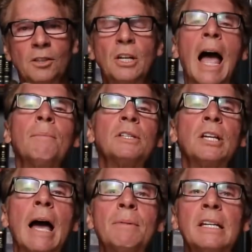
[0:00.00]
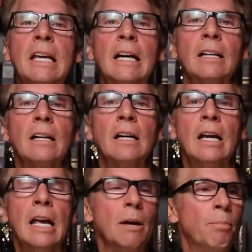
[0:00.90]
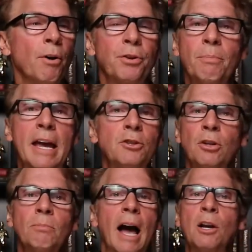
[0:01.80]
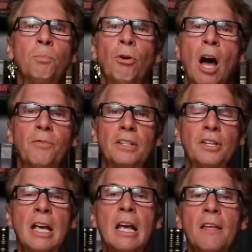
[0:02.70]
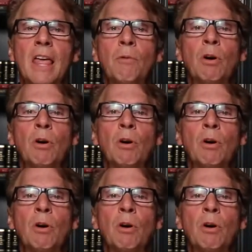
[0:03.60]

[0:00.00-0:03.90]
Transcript: Time and time again, in both the major and minor prophets, they